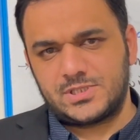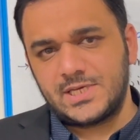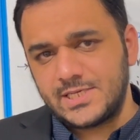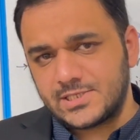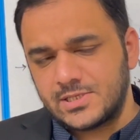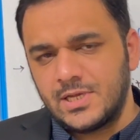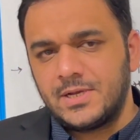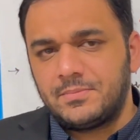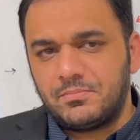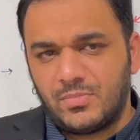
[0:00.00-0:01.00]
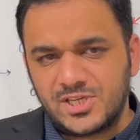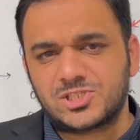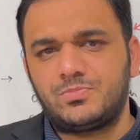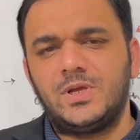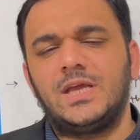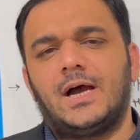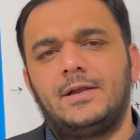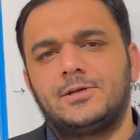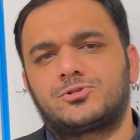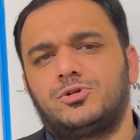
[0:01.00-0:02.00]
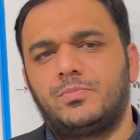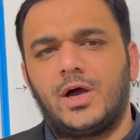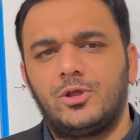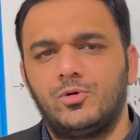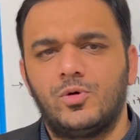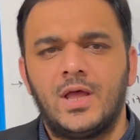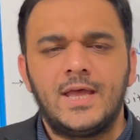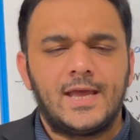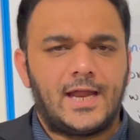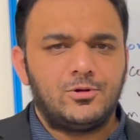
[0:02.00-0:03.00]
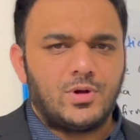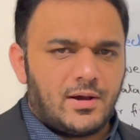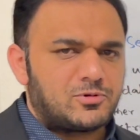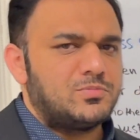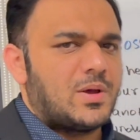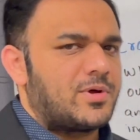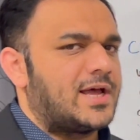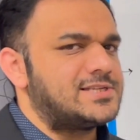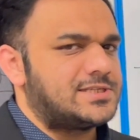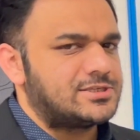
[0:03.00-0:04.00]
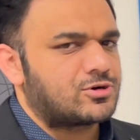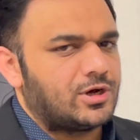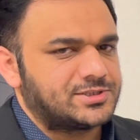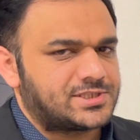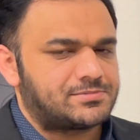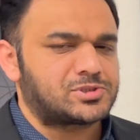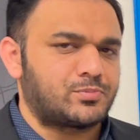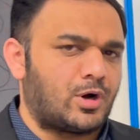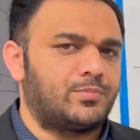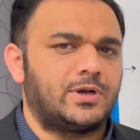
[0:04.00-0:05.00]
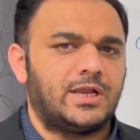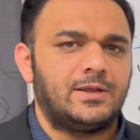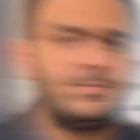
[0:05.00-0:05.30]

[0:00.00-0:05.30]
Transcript: These must be understood by you, and you have to memorize these concepts properly.